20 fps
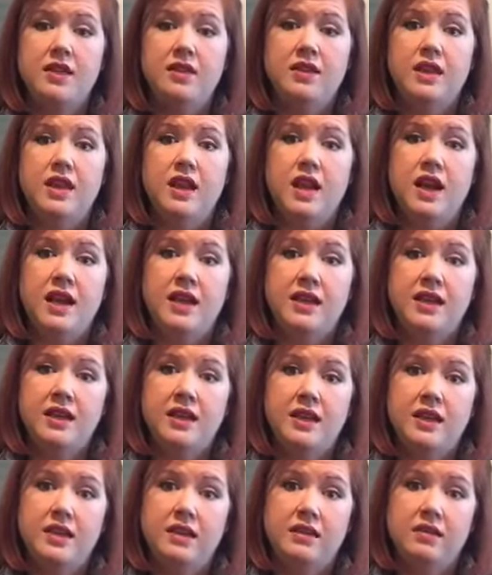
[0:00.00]
that I
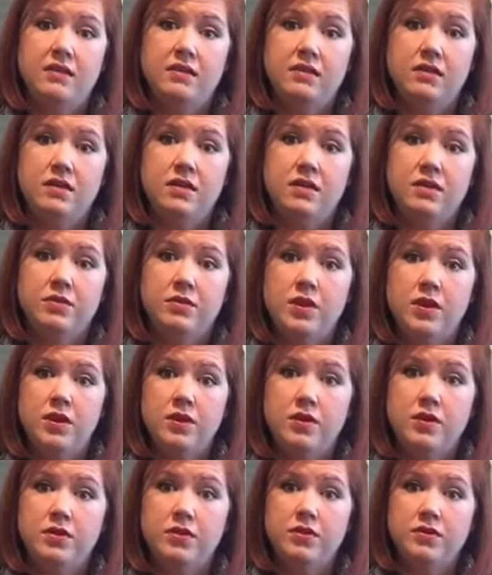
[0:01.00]
can
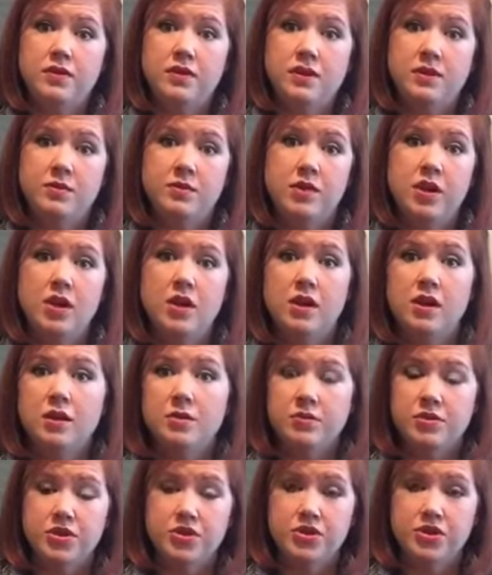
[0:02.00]
throw some
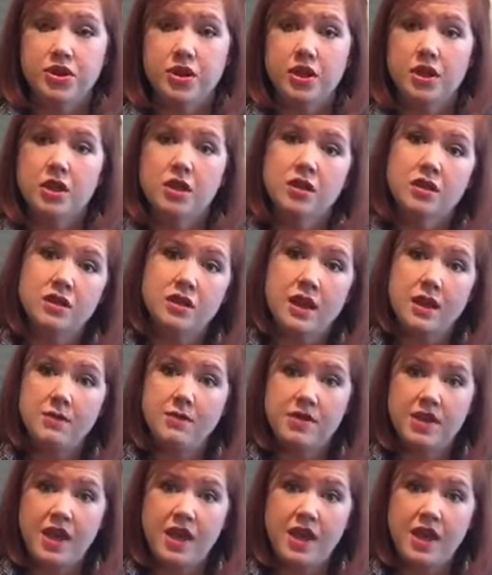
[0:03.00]
carbs or sugar on top of